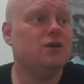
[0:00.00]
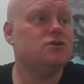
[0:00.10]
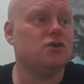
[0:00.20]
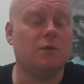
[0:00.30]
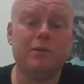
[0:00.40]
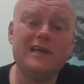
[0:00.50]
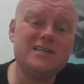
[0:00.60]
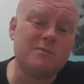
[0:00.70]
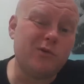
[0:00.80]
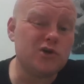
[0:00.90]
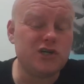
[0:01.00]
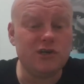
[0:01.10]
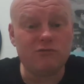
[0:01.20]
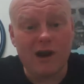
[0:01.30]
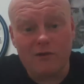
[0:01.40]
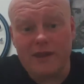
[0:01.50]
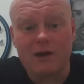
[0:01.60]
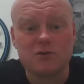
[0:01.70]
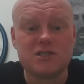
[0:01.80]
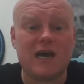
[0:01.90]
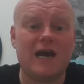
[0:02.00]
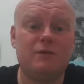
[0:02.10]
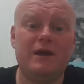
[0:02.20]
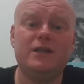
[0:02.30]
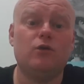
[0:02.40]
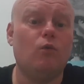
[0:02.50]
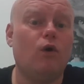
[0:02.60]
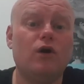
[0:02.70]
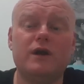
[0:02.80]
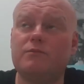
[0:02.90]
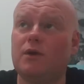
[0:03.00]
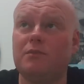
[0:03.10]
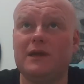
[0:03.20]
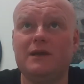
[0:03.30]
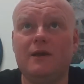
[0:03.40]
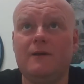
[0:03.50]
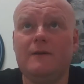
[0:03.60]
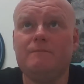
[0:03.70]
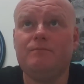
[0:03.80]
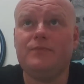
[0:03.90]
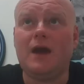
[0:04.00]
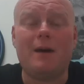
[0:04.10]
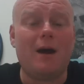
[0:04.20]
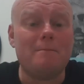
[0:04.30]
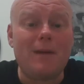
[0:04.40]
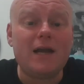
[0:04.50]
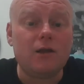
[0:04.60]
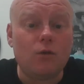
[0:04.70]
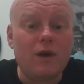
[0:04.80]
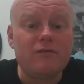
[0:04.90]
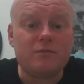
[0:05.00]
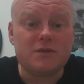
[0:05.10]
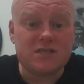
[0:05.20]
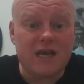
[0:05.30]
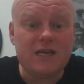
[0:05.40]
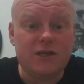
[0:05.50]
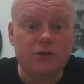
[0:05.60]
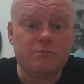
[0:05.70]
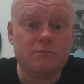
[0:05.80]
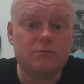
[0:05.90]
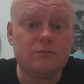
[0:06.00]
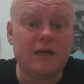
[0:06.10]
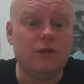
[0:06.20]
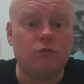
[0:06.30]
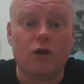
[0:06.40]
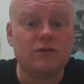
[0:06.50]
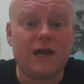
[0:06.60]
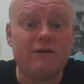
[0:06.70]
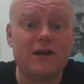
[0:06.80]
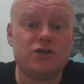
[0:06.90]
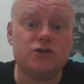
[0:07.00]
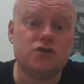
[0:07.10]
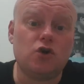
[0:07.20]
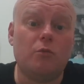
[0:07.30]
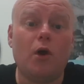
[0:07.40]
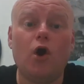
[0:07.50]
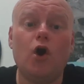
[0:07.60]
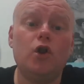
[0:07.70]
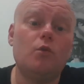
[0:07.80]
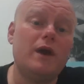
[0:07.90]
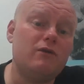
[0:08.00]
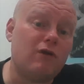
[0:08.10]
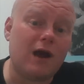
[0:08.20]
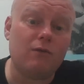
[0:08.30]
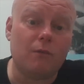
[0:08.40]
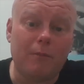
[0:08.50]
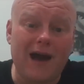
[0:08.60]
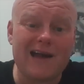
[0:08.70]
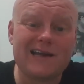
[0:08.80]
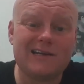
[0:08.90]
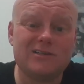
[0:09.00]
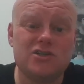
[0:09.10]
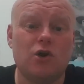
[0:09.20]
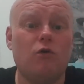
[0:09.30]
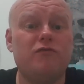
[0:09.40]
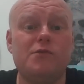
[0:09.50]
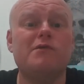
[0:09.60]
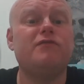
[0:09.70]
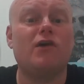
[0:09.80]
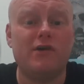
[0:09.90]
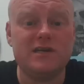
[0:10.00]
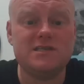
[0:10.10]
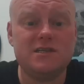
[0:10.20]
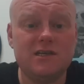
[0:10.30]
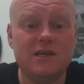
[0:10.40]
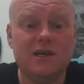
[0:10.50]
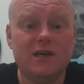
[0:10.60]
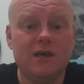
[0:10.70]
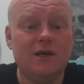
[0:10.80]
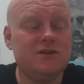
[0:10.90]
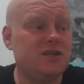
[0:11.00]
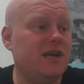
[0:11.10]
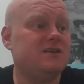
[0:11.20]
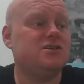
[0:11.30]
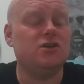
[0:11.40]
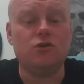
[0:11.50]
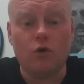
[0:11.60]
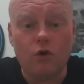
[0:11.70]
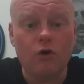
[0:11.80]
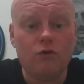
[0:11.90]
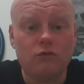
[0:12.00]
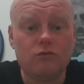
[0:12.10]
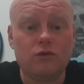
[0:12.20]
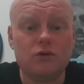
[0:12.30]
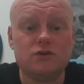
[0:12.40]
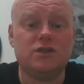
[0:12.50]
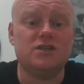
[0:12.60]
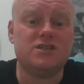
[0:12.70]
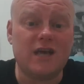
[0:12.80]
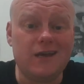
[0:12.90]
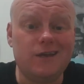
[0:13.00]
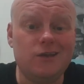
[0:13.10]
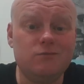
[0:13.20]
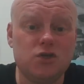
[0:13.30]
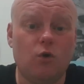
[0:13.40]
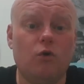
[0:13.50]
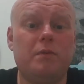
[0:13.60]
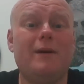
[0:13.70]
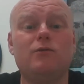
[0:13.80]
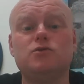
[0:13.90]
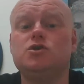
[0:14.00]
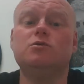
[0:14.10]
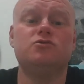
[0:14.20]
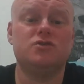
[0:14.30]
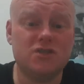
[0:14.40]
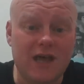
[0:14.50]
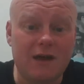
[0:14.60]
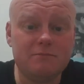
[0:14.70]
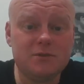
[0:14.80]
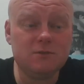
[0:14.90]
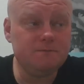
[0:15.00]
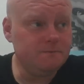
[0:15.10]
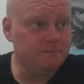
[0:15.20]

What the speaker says: So the police are pushing you around the outside. We ended up walking probably about a mile away from the stadium in the wrong direction to come all the way around the back to go through a forest to get to the door to the stadium, to go up about 200 steps.